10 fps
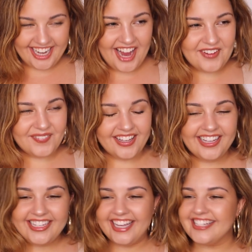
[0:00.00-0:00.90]

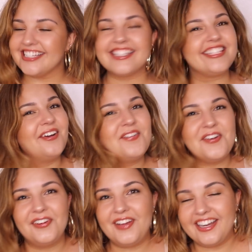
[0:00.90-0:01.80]
I just don't
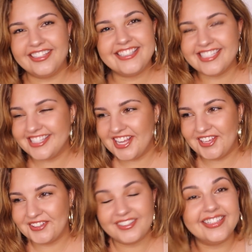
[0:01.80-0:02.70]
know what else to say
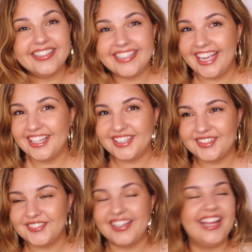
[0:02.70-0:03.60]
other than thank
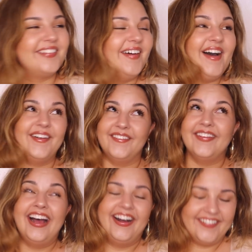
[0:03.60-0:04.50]
you. Like, wow.
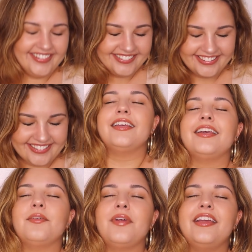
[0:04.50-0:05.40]
Right
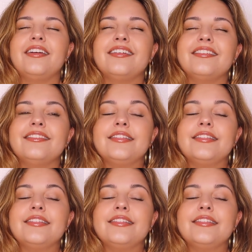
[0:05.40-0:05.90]
here.